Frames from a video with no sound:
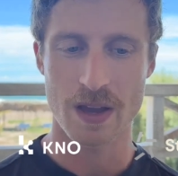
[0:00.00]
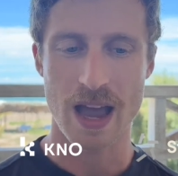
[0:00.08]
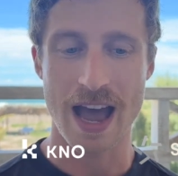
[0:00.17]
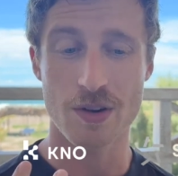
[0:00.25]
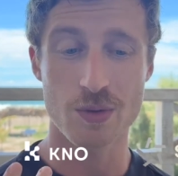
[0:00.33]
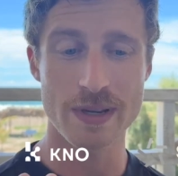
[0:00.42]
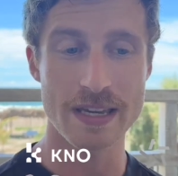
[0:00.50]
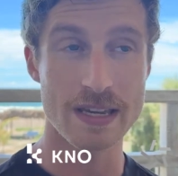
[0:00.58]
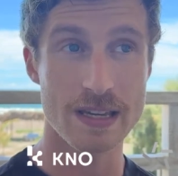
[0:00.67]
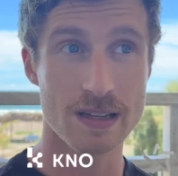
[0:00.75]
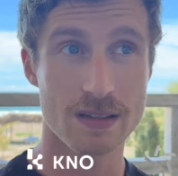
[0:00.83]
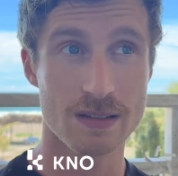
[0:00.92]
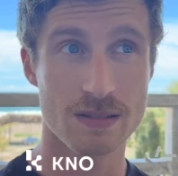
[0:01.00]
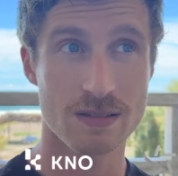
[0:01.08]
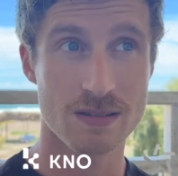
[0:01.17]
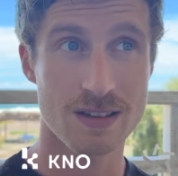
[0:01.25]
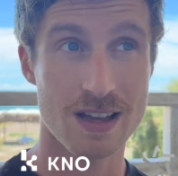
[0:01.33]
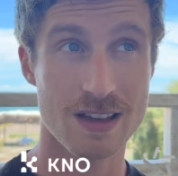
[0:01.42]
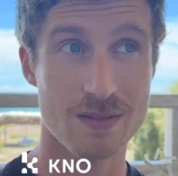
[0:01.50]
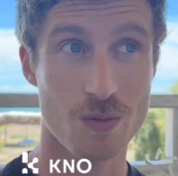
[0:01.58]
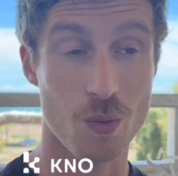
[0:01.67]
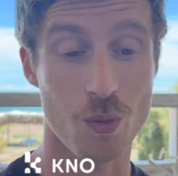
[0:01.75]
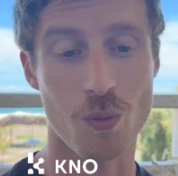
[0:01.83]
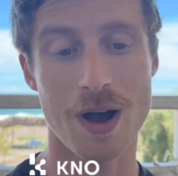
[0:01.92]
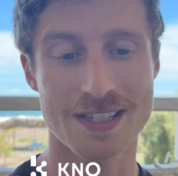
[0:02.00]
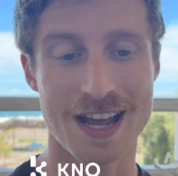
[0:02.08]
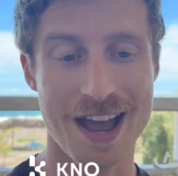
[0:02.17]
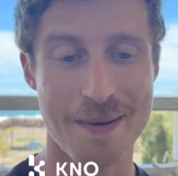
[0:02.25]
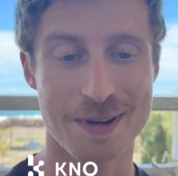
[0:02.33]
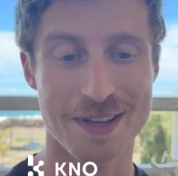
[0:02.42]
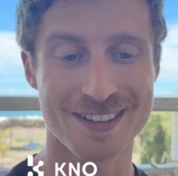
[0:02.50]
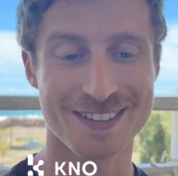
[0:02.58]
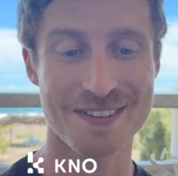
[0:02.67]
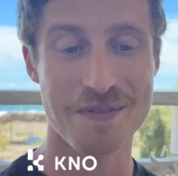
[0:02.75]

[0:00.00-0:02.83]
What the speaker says: Why is that happening?